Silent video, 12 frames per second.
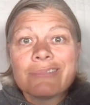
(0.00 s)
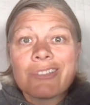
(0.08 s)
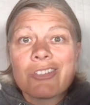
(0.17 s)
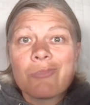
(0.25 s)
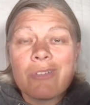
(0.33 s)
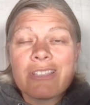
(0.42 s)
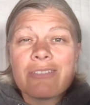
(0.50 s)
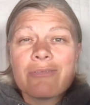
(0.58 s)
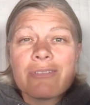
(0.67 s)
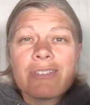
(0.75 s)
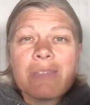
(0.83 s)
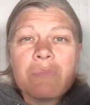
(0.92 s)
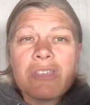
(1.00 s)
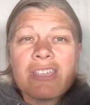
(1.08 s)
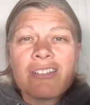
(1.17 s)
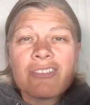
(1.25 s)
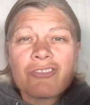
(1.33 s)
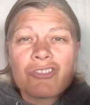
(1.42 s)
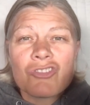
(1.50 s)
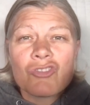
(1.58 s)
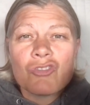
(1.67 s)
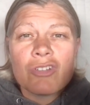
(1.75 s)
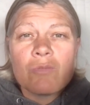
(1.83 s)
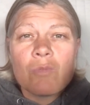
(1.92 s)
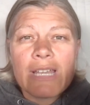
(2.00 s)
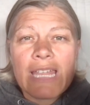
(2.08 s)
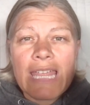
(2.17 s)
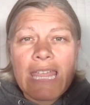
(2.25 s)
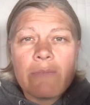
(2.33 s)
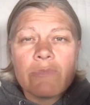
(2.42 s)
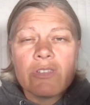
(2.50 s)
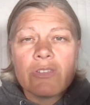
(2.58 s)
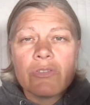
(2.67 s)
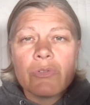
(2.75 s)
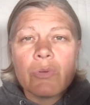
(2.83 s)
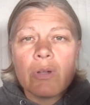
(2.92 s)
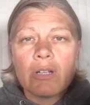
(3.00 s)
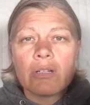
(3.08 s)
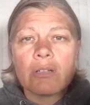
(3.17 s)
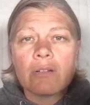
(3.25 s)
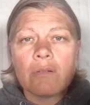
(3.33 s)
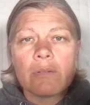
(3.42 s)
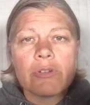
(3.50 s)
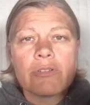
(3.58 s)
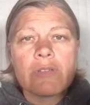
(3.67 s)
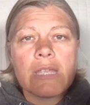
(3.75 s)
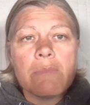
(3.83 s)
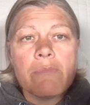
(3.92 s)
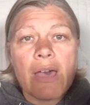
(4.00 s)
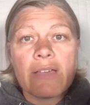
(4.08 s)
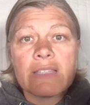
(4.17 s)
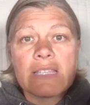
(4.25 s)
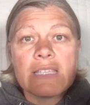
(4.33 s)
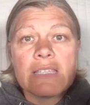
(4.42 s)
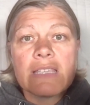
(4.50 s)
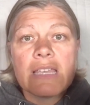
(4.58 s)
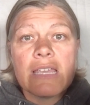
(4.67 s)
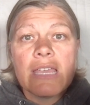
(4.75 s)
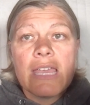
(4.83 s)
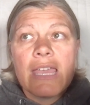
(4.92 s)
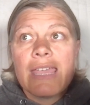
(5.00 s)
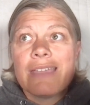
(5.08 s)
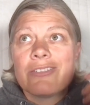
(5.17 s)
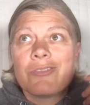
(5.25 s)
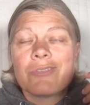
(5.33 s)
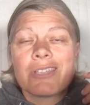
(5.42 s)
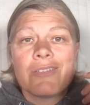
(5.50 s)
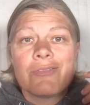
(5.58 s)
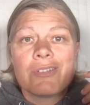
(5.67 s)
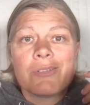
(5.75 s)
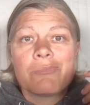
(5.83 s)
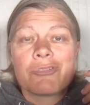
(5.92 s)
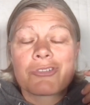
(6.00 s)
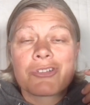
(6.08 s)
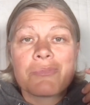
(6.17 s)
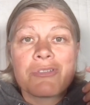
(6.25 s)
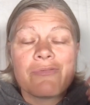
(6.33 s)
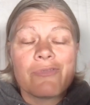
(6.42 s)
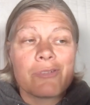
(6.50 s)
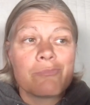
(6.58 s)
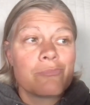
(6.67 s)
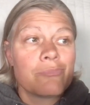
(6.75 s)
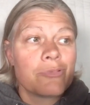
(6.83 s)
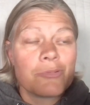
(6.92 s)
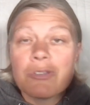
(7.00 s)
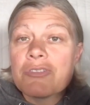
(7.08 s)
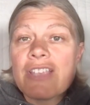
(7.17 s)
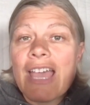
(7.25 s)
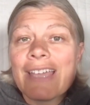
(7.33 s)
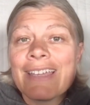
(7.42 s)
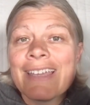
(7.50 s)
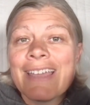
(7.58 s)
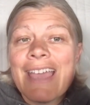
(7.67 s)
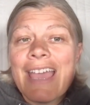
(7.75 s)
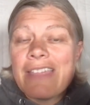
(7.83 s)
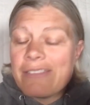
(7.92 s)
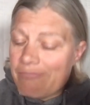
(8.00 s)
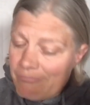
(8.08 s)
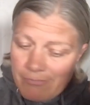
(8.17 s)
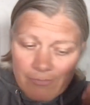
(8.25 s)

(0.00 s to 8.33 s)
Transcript: she wasn't really being understood when it came to her hormone imbalances. And she was given a prescription for Prozac and